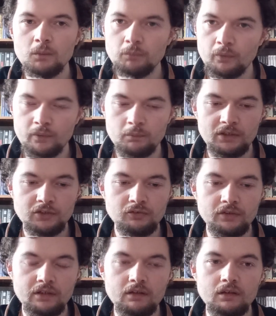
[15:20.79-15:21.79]
putting the
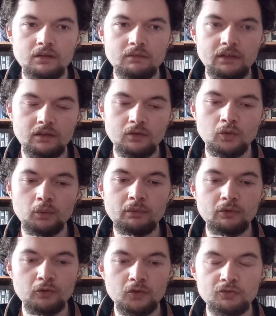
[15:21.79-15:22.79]
battery in like a
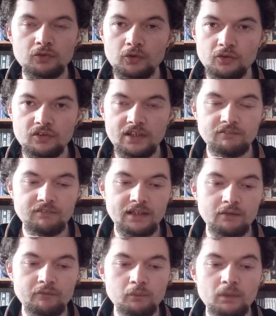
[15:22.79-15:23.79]
cupboard or a drawer, safe and
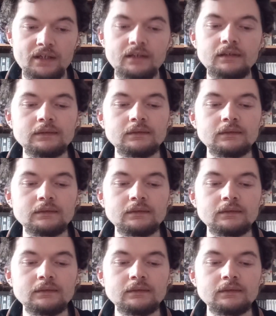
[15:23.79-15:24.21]
out of the way.